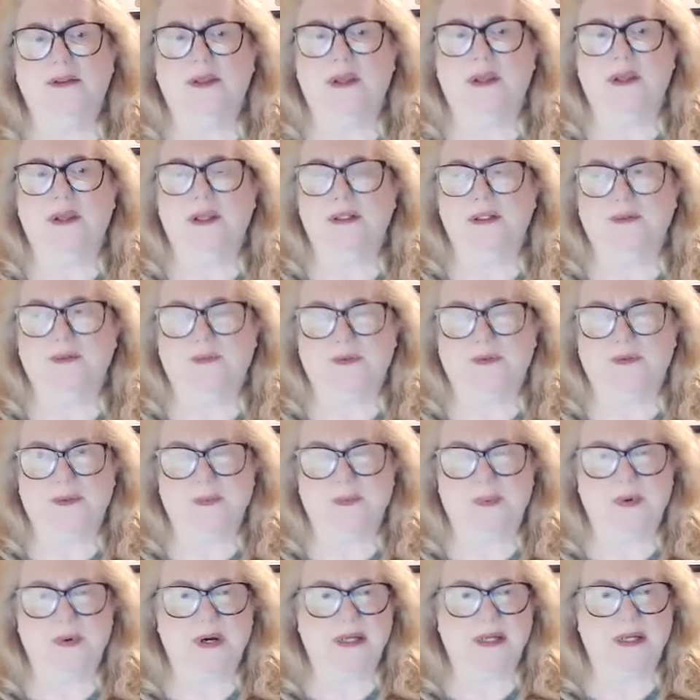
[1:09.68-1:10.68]
thoughts for
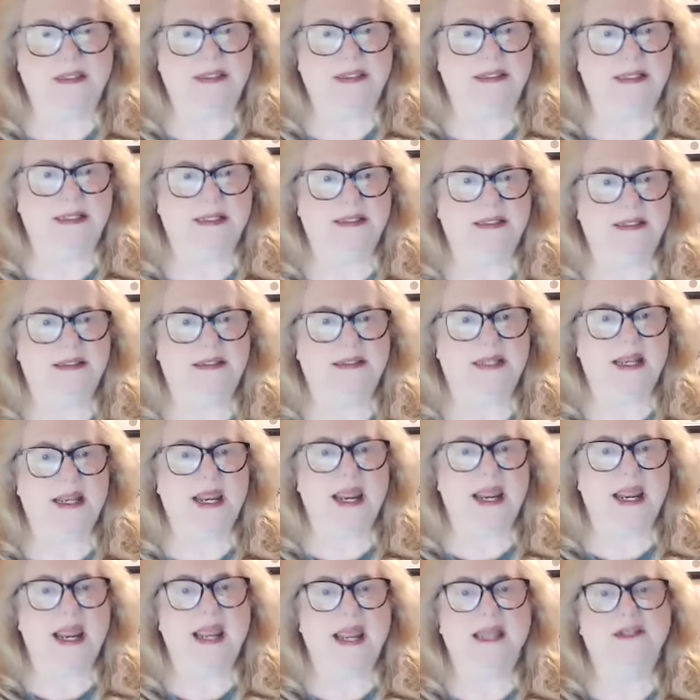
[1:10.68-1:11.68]
the process.
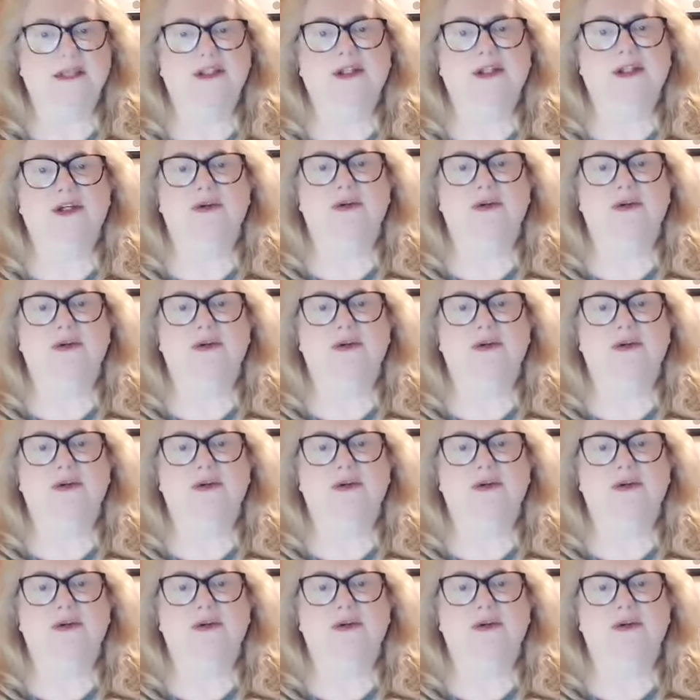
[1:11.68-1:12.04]
Ask